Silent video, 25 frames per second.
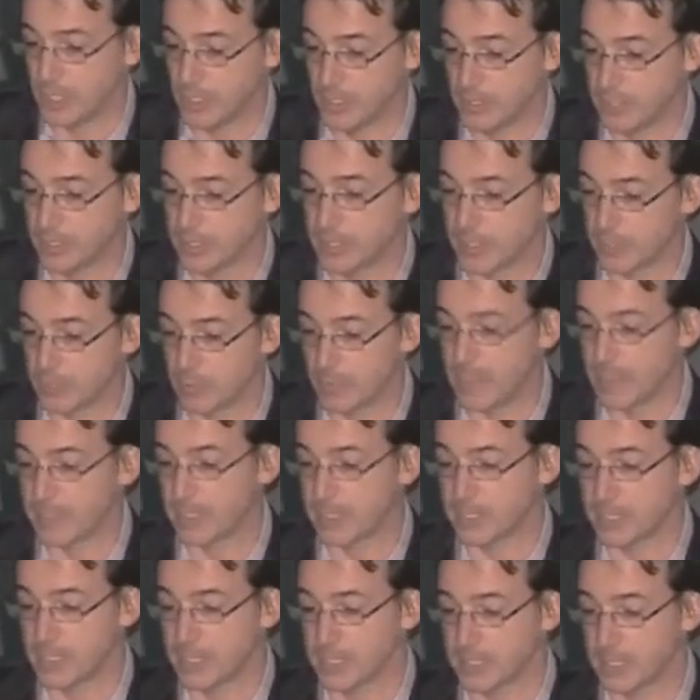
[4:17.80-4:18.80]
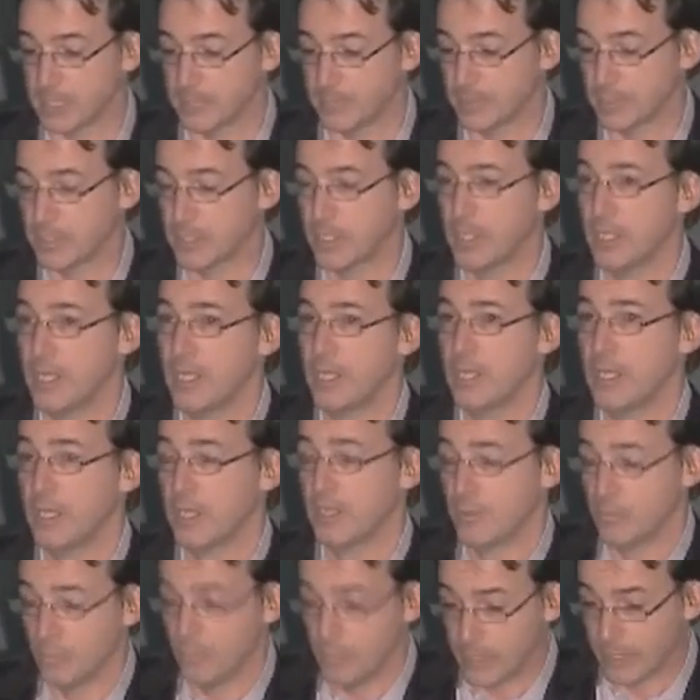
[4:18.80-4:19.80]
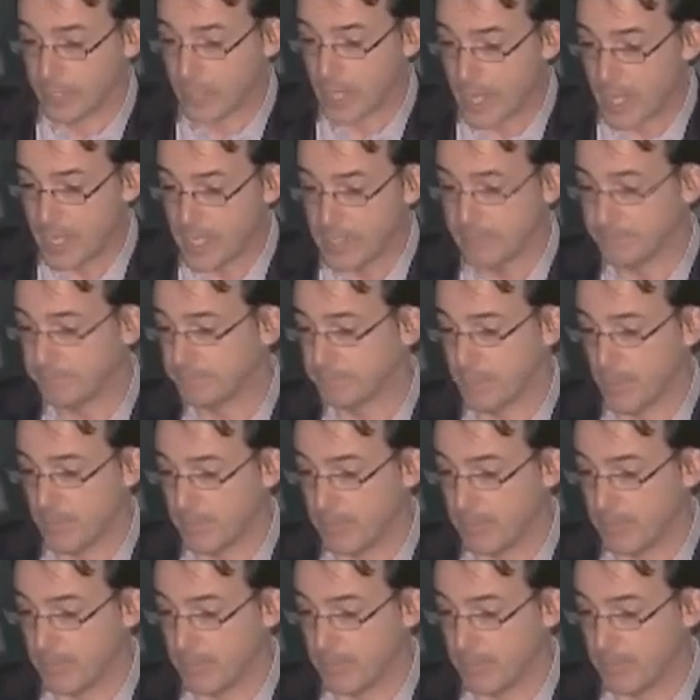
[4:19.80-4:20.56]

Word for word: machines and robotic systems with high